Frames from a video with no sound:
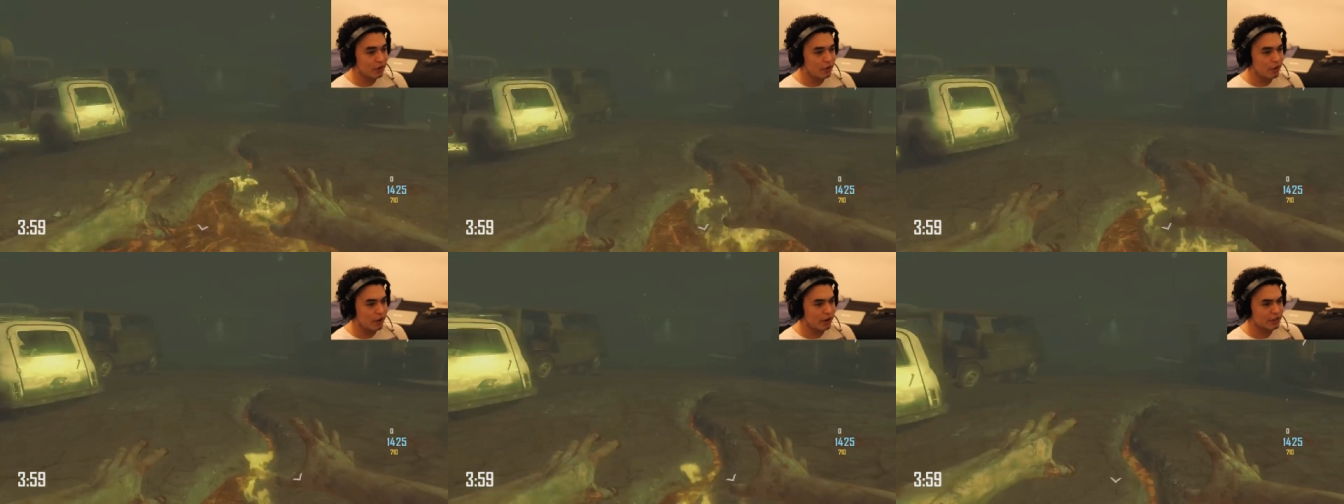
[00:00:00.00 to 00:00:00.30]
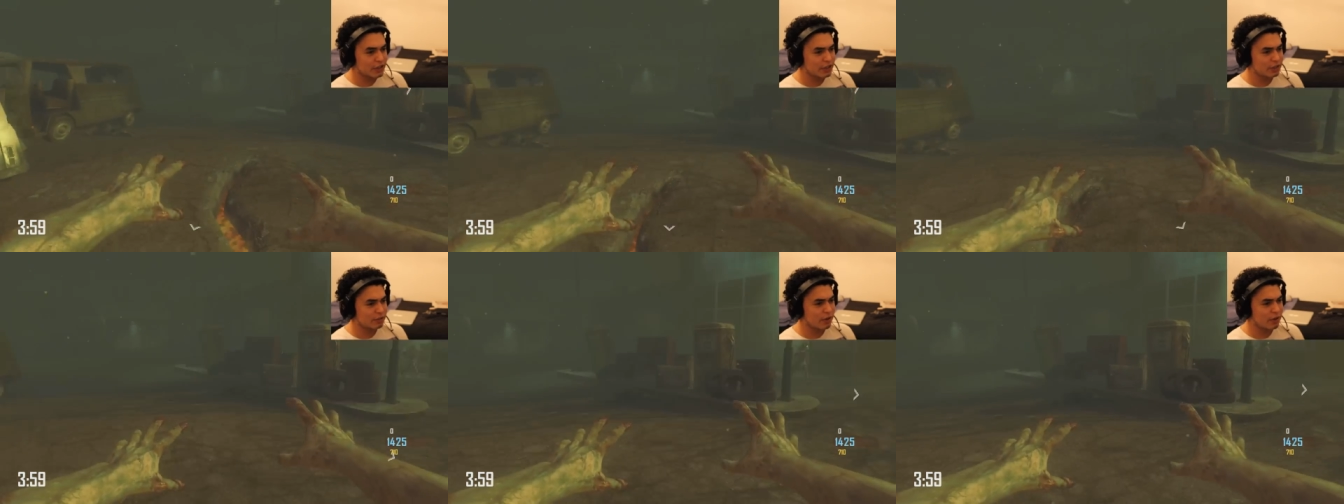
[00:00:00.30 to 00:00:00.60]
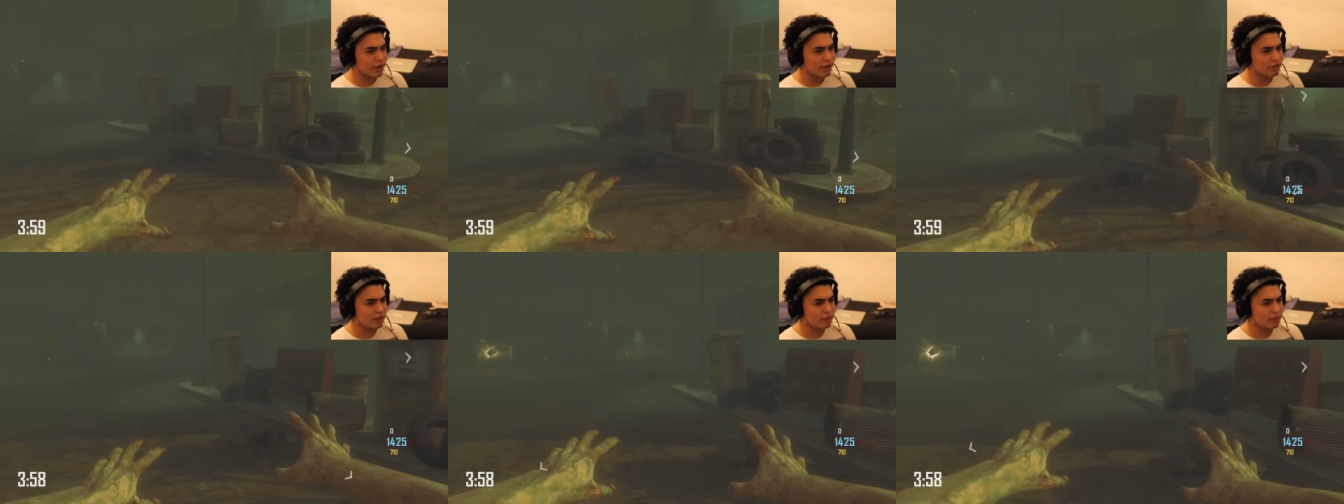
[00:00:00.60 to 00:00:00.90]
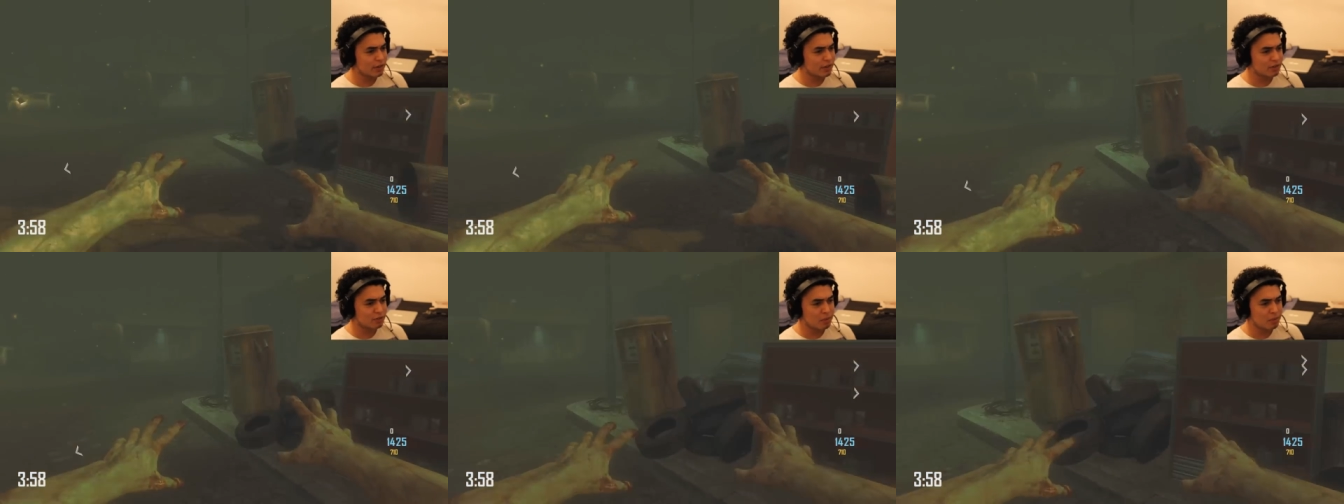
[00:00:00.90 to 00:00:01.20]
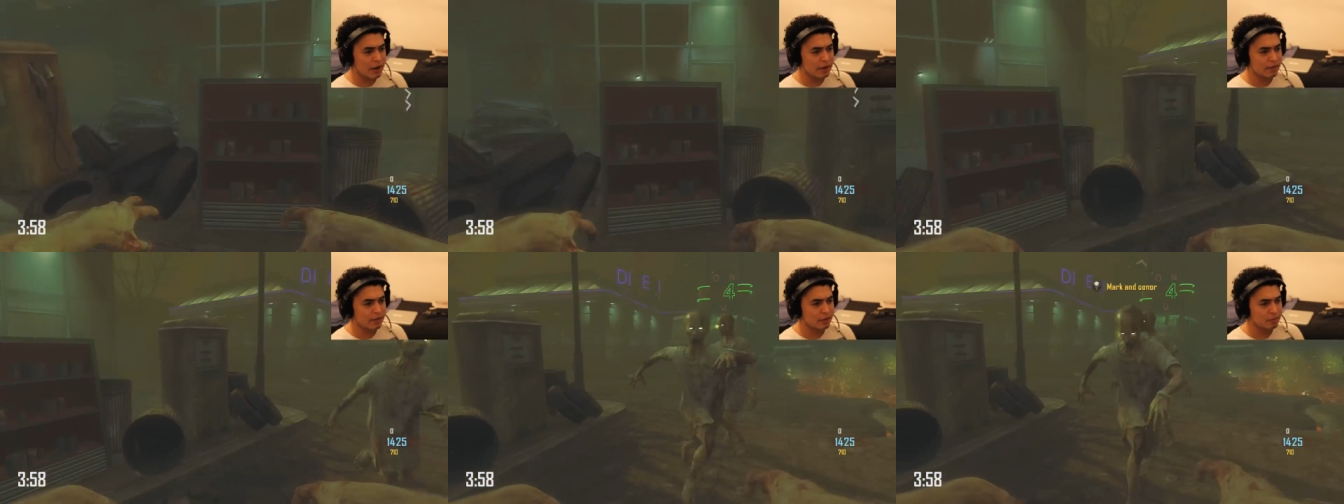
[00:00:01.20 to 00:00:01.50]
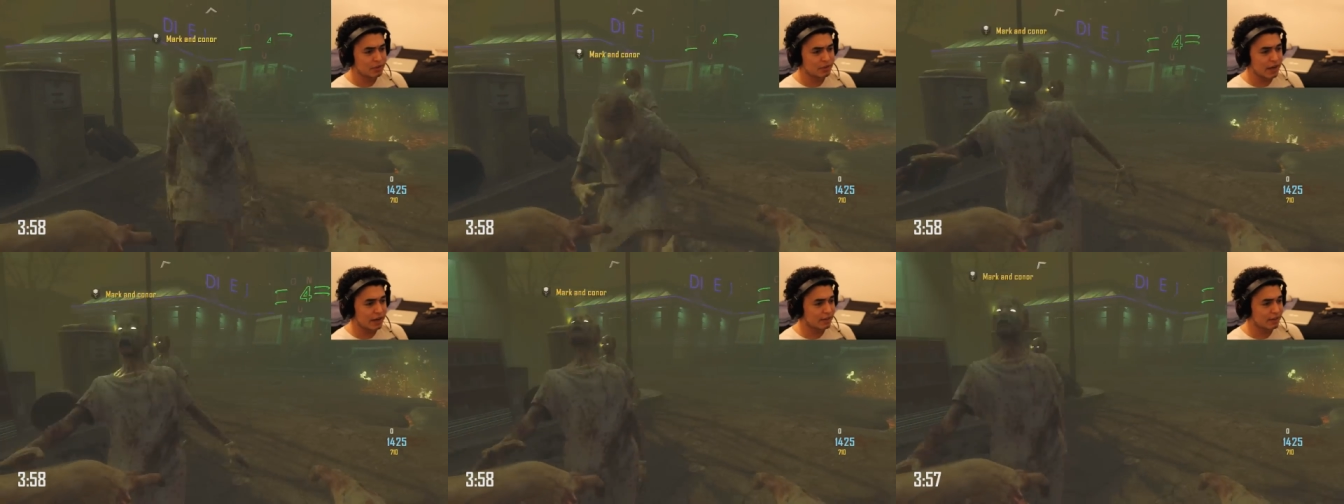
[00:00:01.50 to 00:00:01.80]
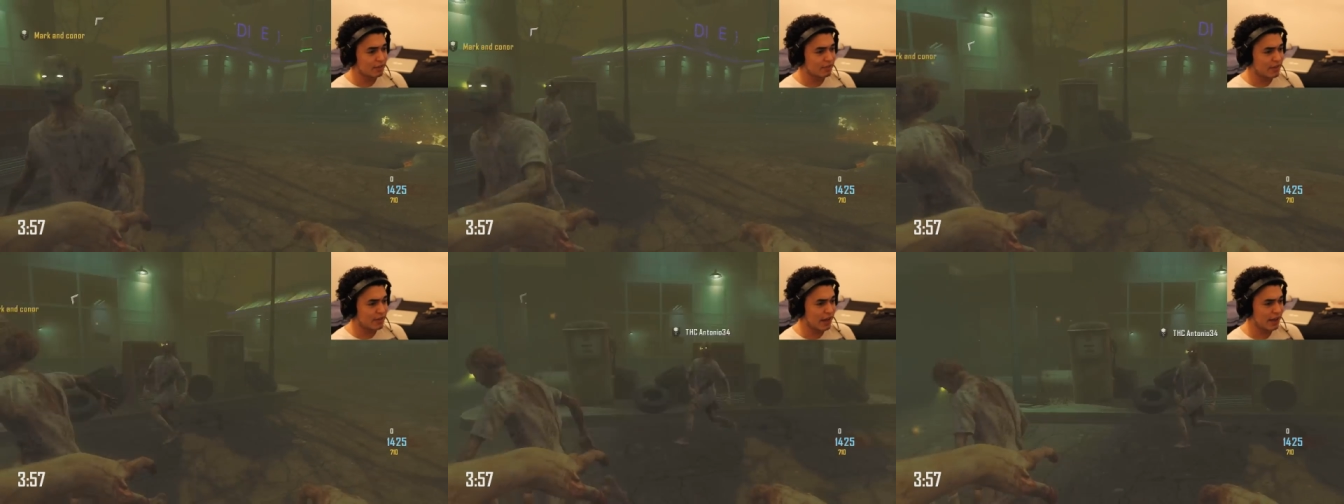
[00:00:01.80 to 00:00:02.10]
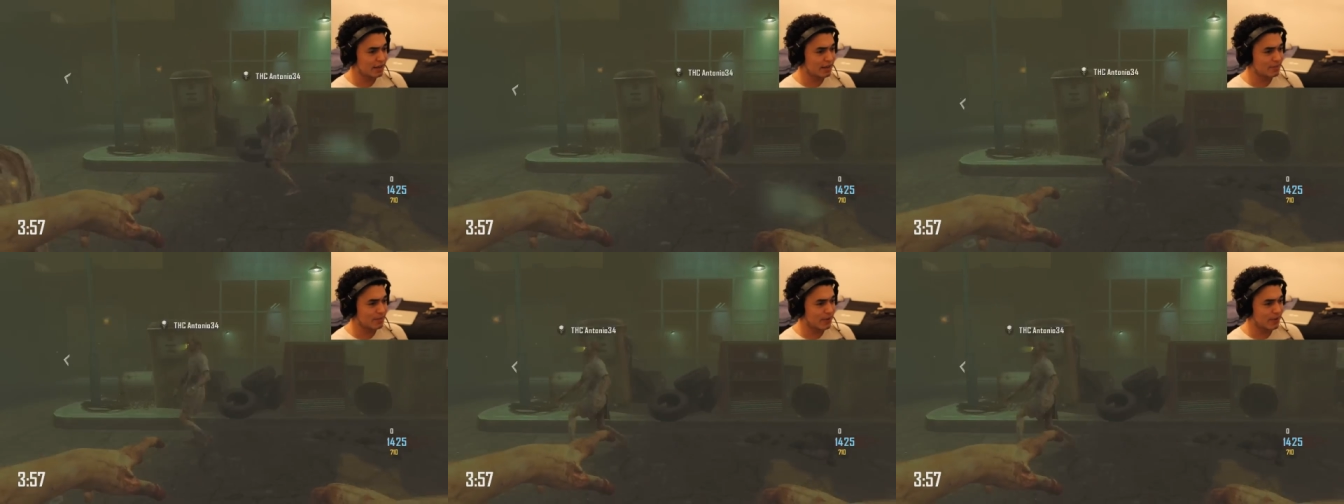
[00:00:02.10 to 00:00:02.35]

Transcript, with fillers: I don't know actually if I even explain the objective there,